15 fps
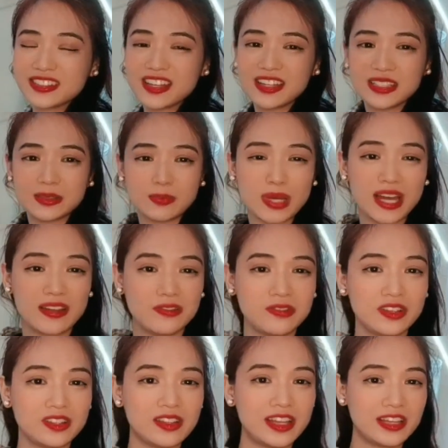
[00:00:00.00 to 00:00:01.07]
nice. But I
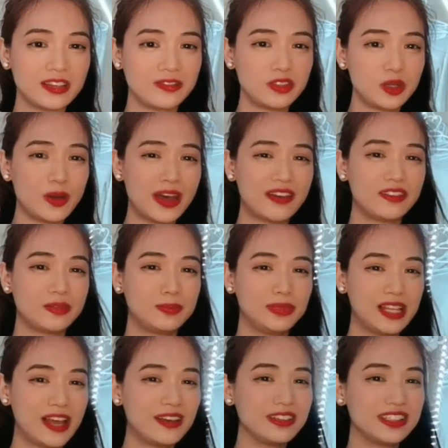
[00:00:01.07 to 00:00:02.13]
feel like if you have a
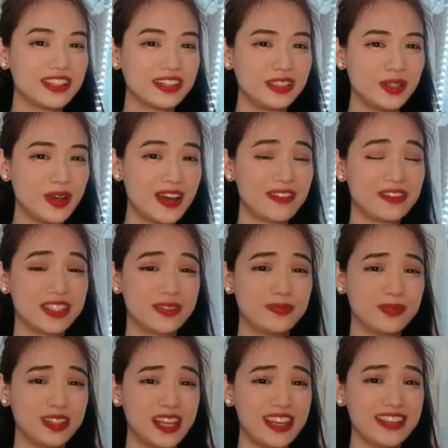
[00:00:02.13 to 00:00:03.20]
blouse and you have
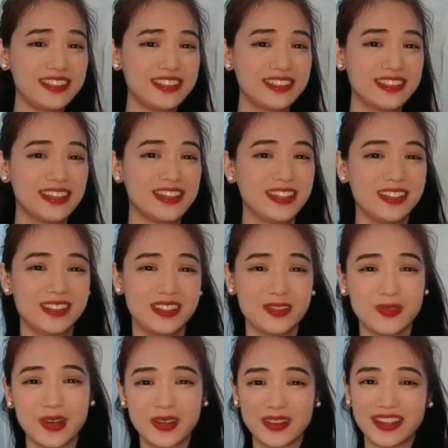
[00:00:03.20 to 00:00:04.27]
some lace,
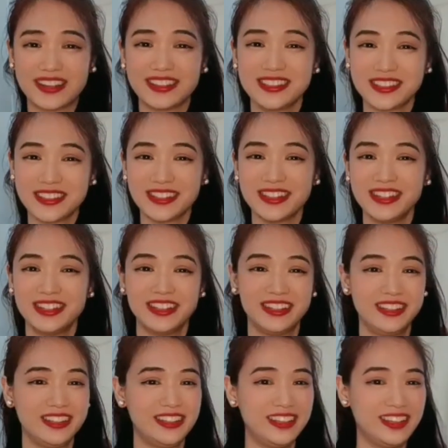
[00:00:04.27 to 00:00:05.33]
wear it under,
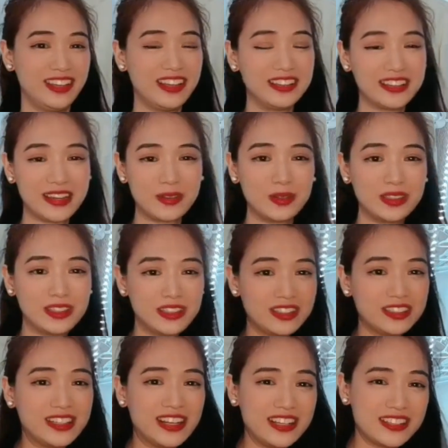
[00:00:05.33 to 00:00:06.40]
that will look
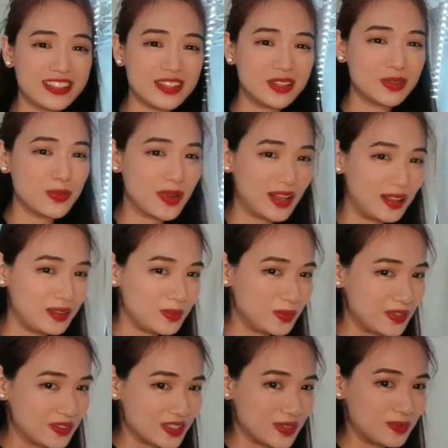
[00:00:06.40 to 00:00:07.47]
nice as well
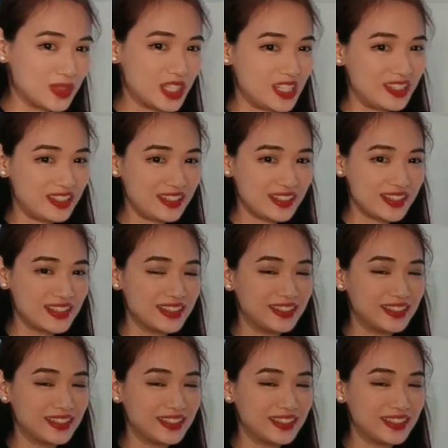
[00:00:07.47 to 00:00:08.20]
with some jeans.